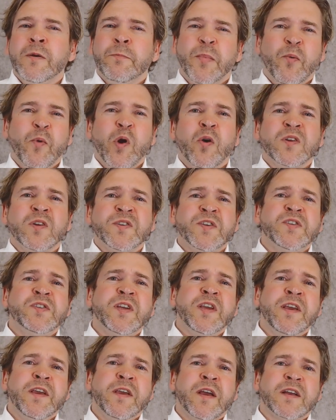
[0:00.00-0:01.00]
But we also
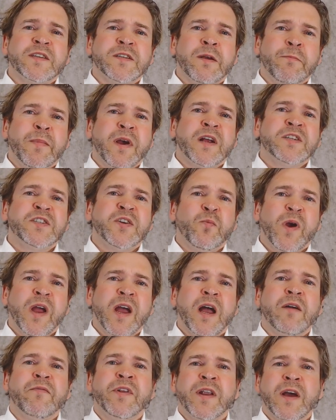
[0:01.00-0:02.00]
see, as I mentioned, we
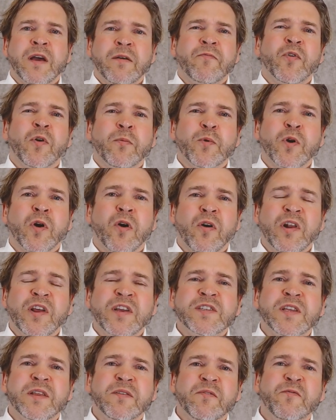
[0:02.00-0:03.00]
have a number of
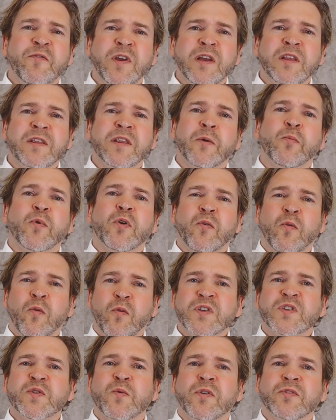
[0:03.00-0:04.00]
colleagues in the field that
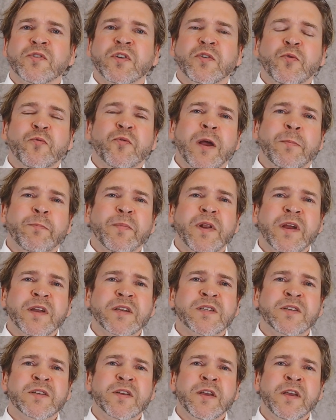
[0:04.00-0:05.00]
also want to do Rapid
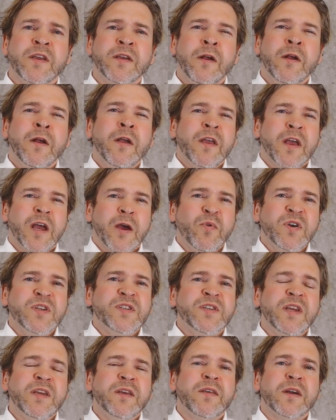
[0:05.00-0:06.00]
AST. And we
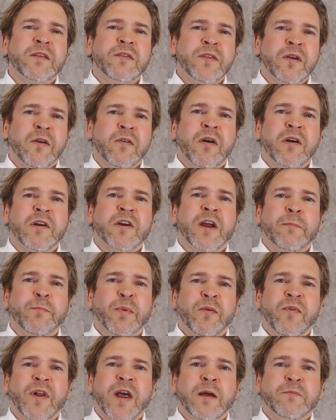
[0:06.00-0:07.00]
see that there are a couple
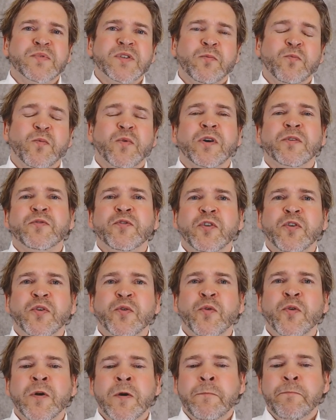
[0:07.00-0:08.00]
of labs that want to
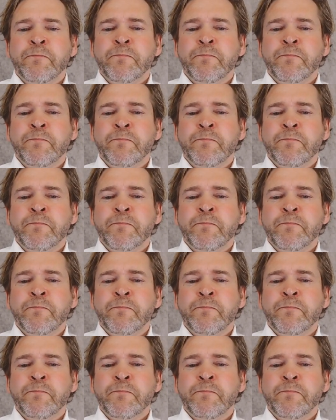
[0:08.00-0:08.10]
do